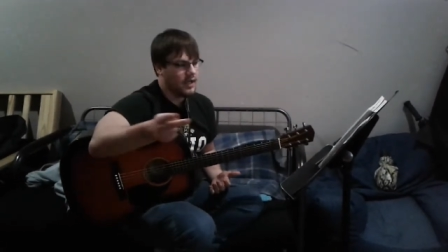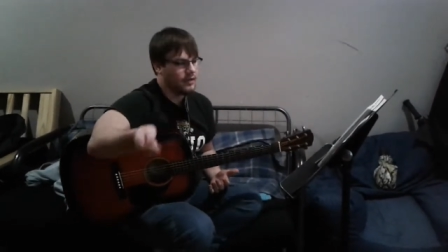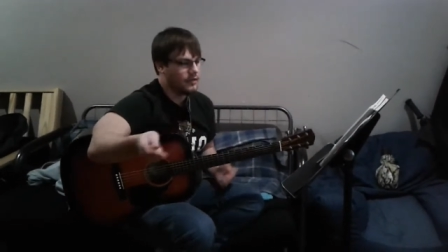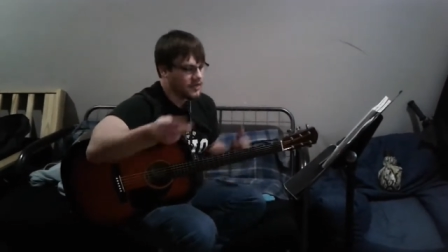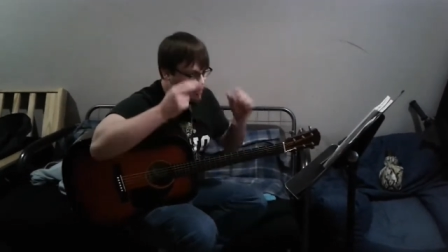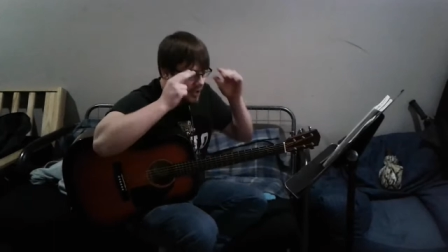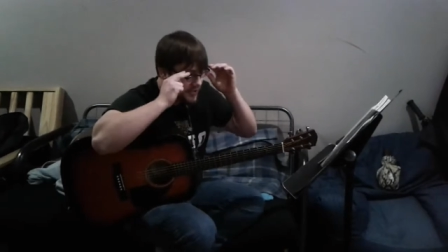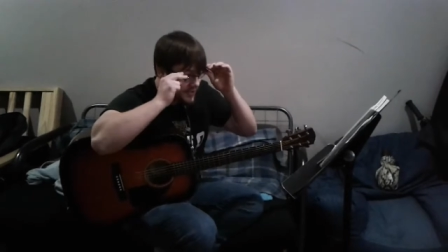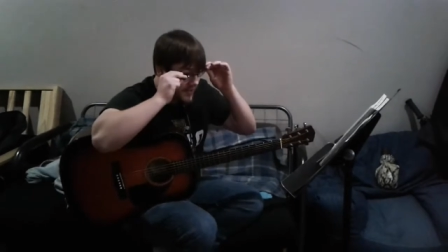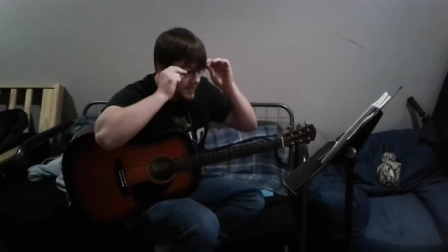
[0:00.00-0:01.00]
and their
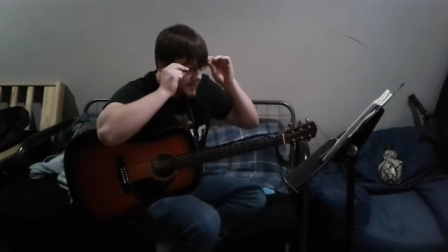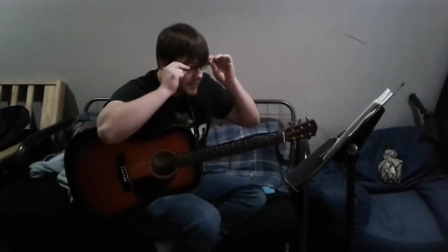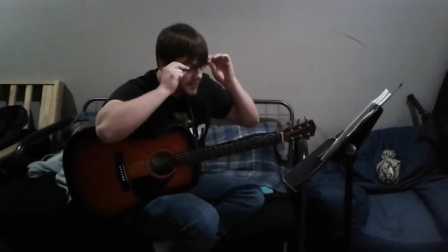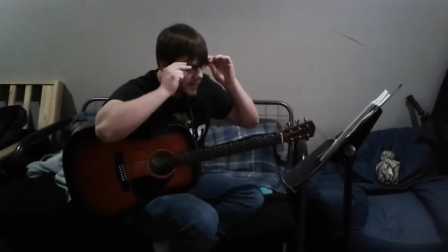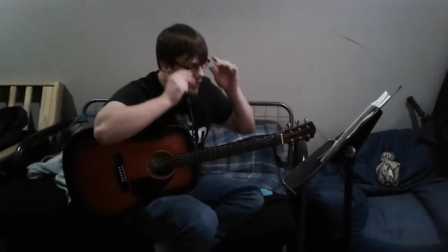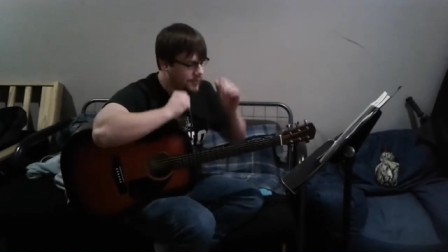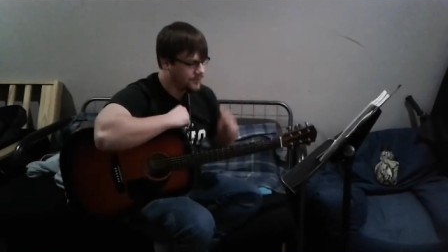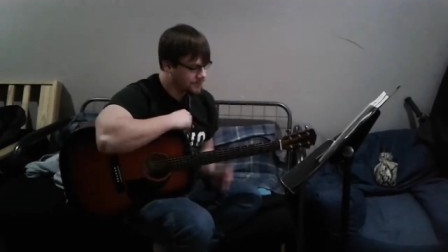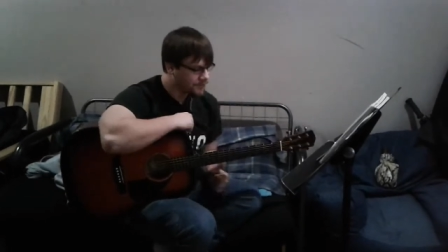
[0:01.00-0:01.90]
expressions into the song.